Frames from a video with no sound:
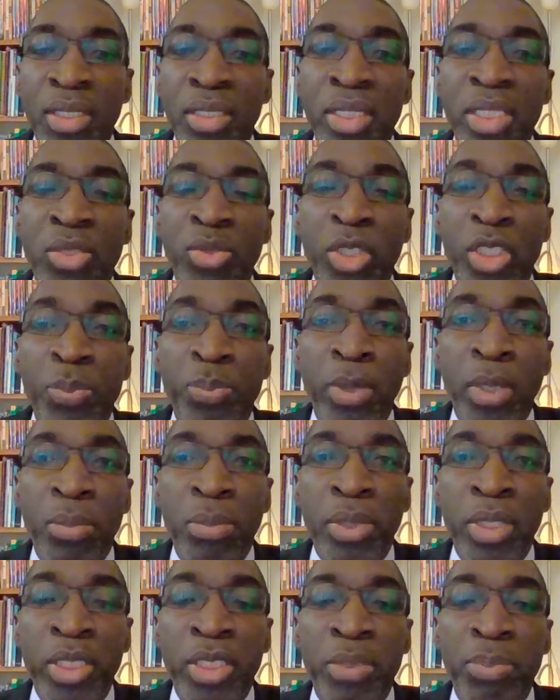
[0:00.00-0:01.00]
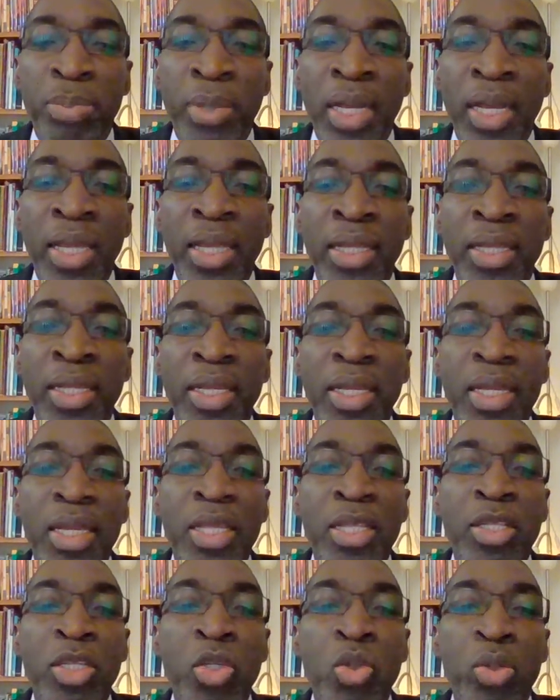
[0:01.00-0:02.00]
This was published by
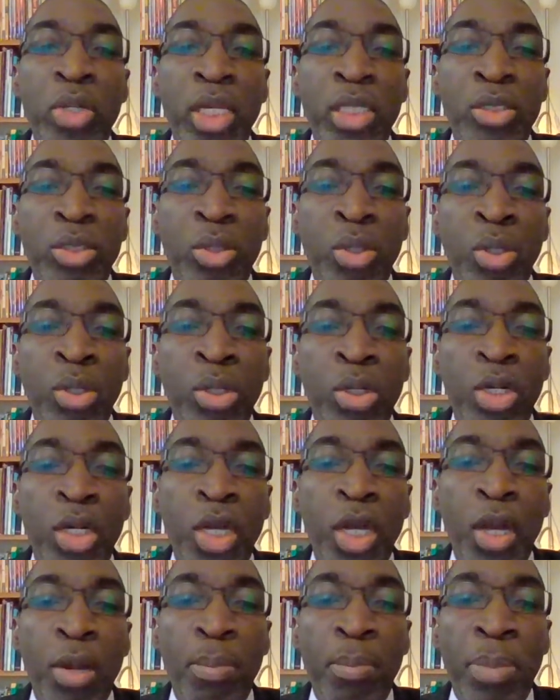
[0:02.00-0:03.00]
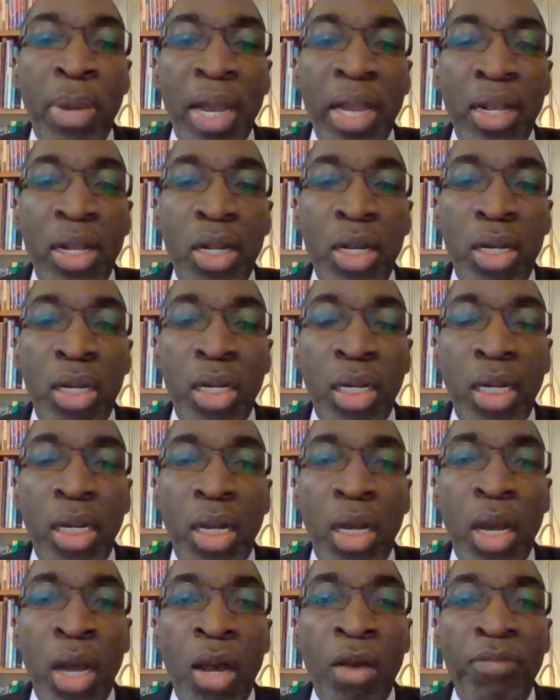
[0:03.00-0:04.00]
the UNESCO Bangkok
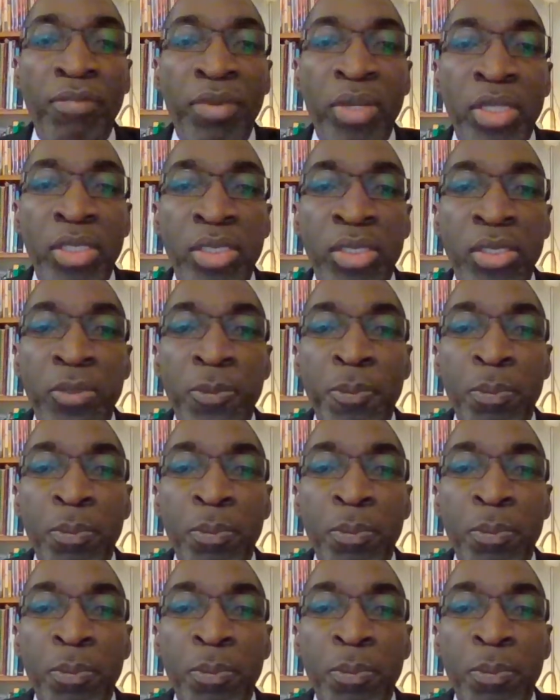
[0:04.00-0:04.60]
office.